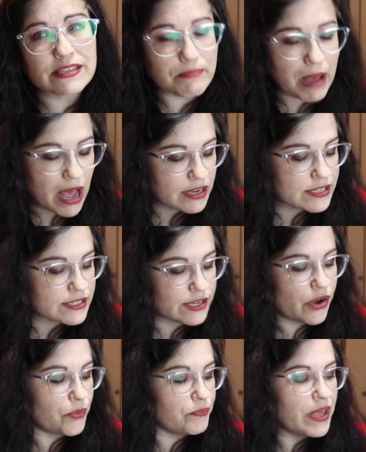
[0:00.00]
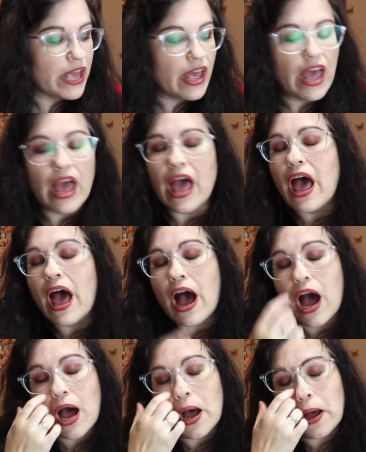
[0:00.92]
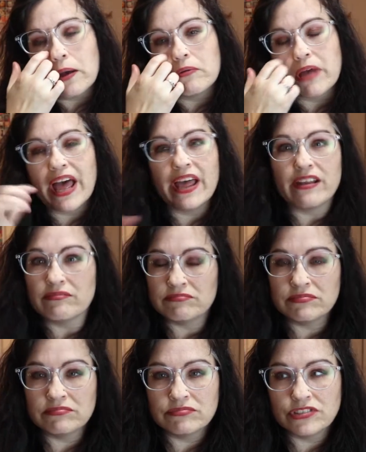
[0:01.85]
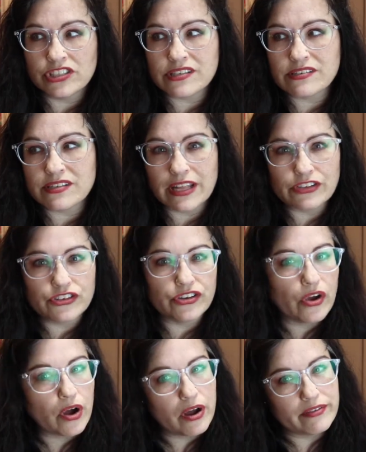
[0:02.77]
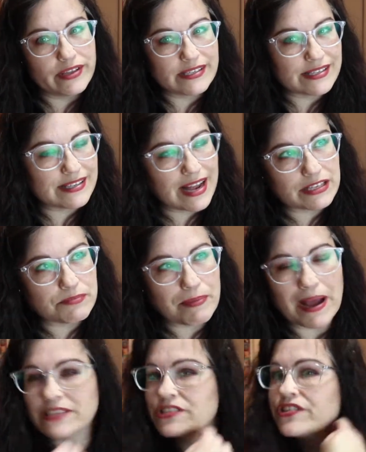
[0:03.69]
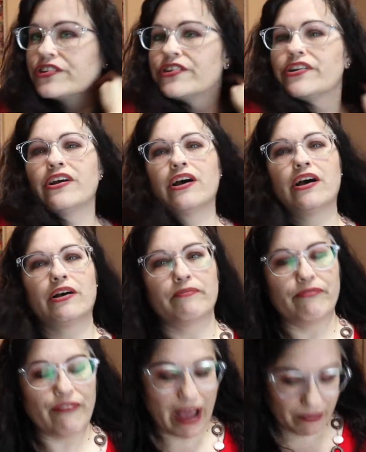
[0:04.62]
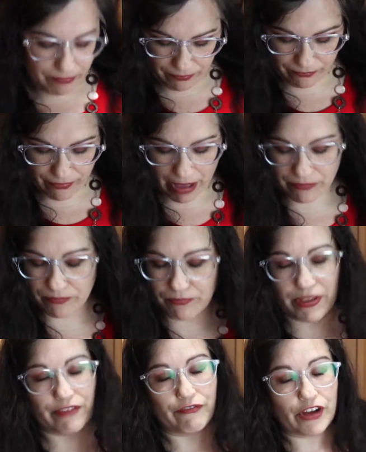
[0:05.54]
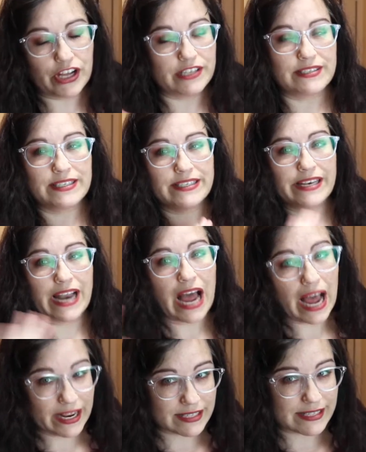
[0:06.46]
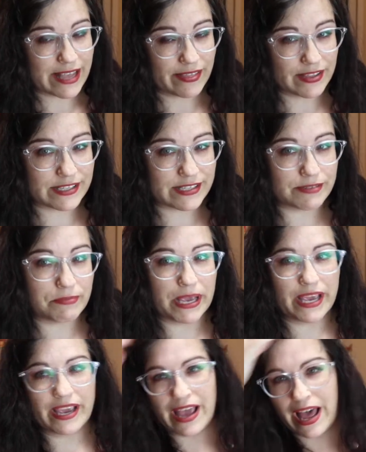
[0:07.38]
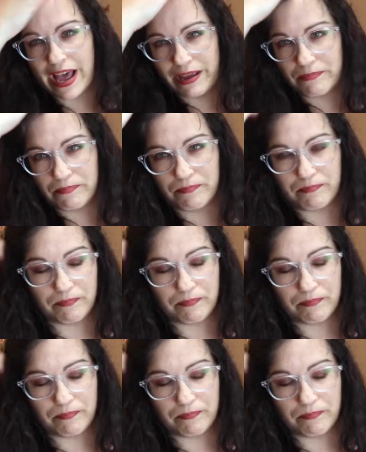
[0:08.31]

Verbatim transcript: in the box, so. Um, and just to let you know, this is not sponsored. Um, Fad, FabFitFun did not send this to me. I